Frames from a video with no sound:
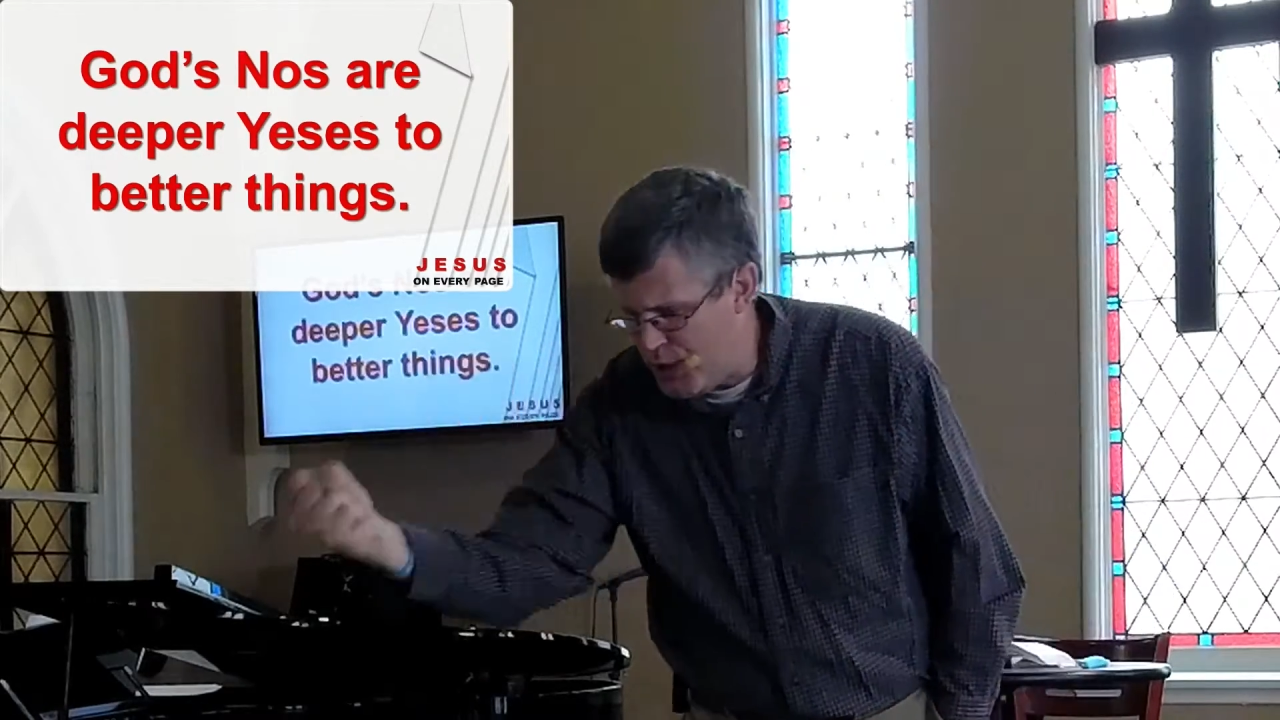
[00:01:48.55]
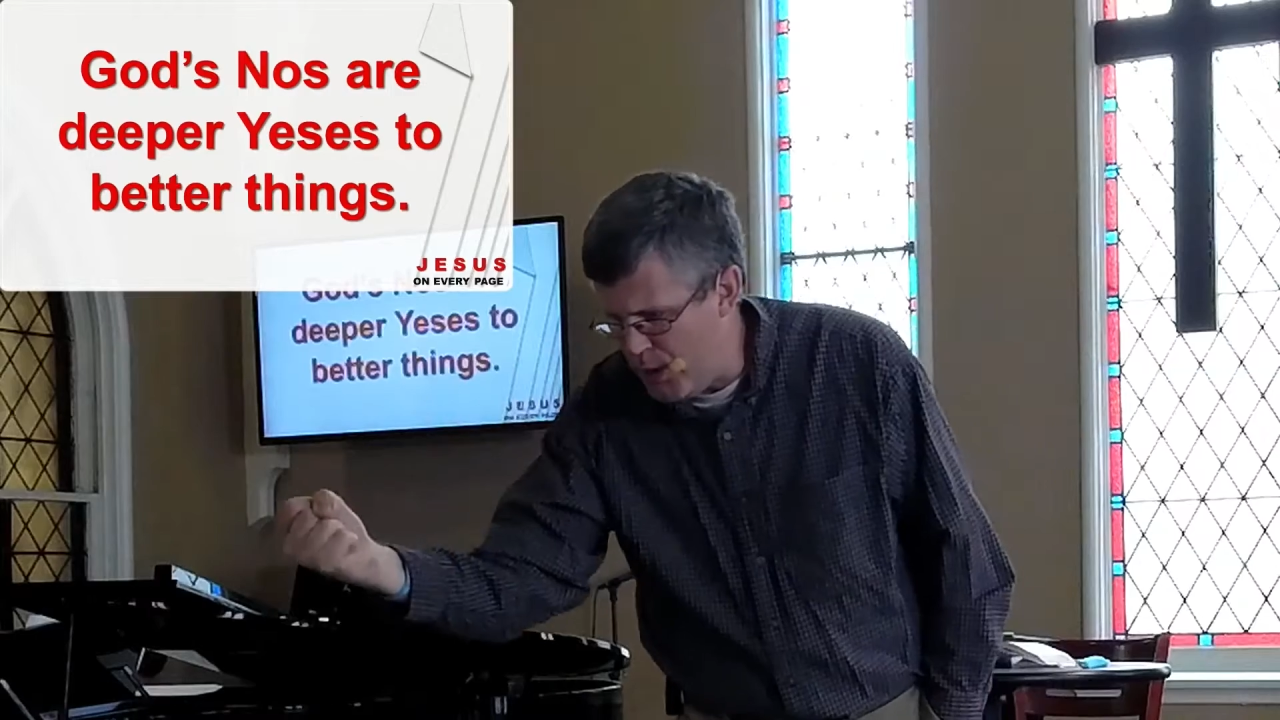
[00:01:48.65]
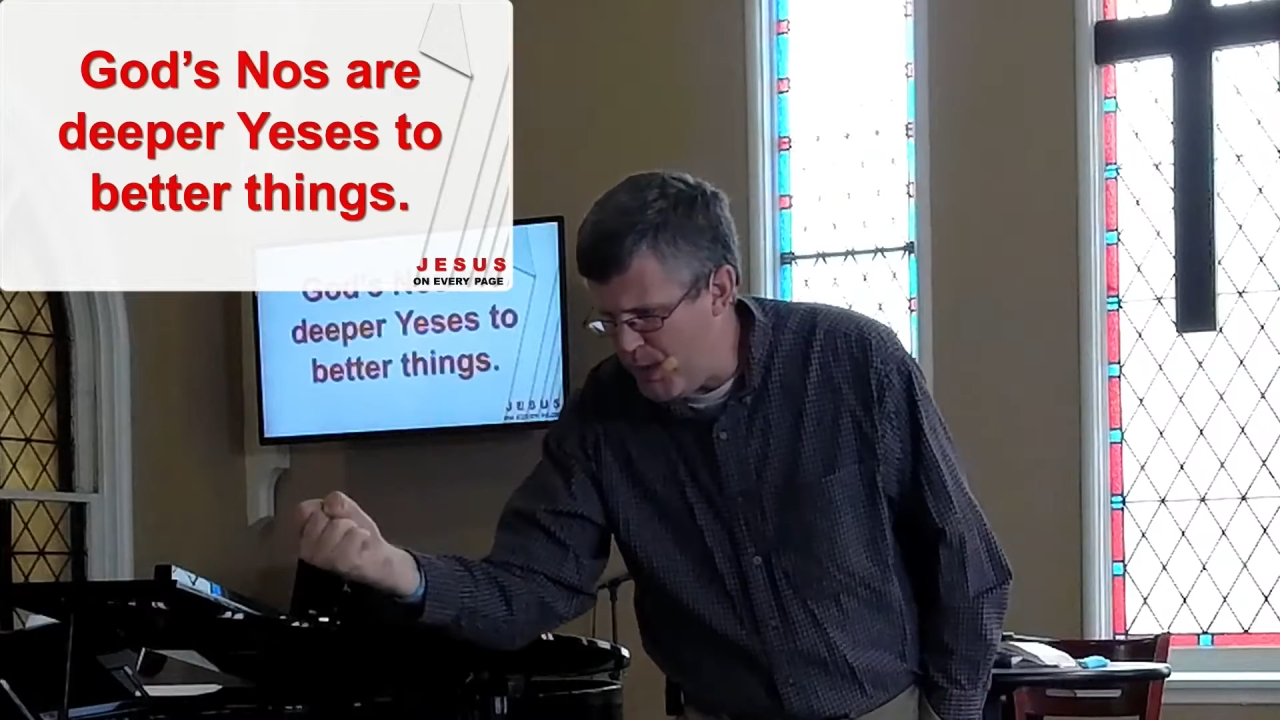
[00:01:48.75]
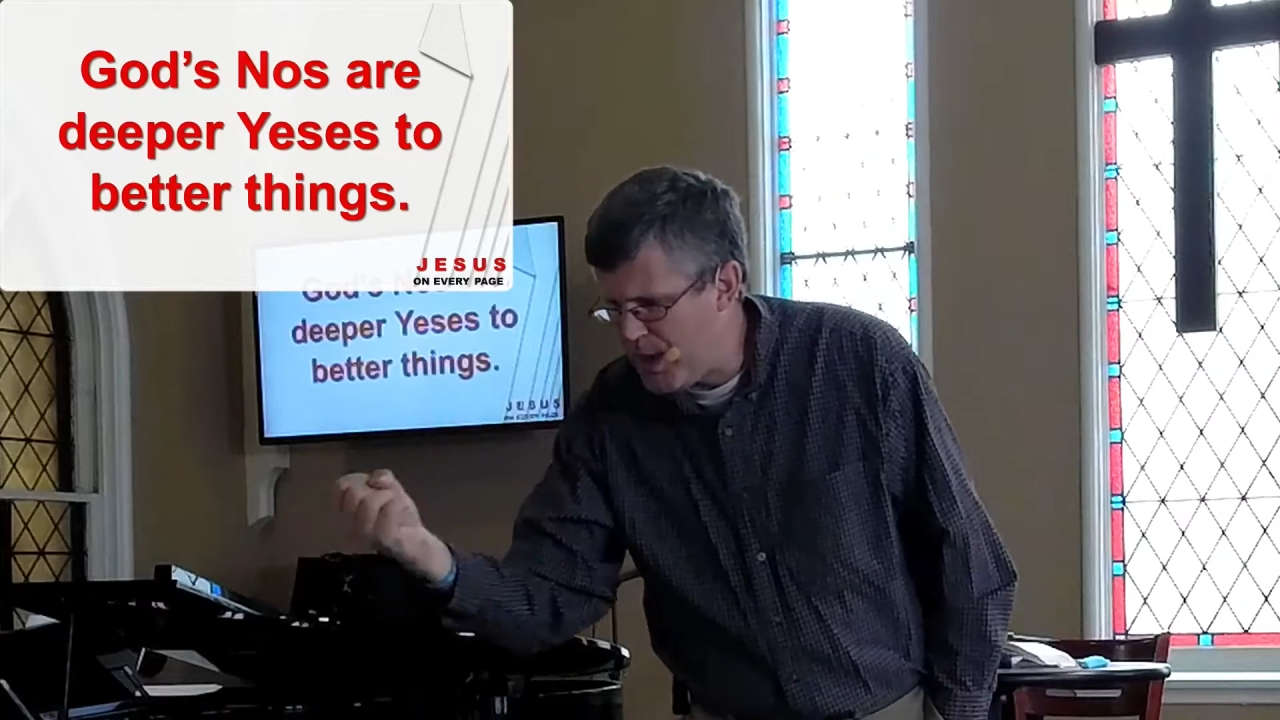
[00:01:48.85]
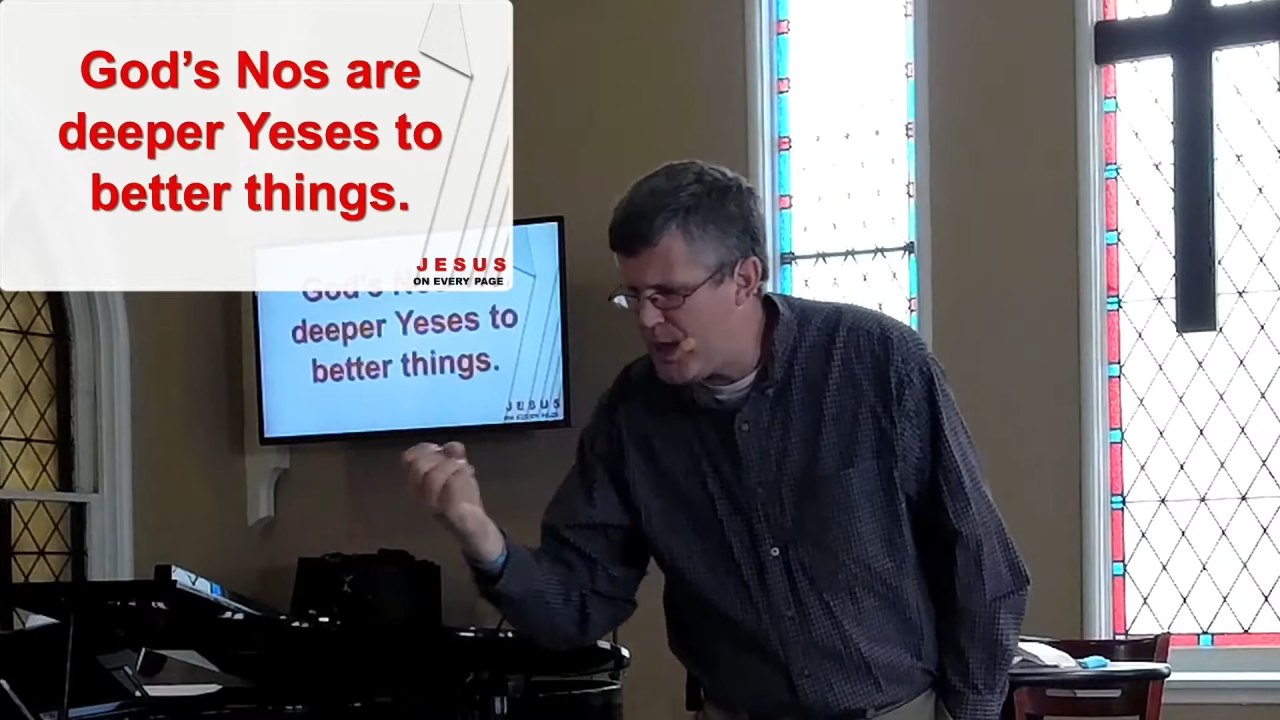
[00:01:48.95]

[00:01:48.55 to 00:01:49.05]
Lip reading: you, because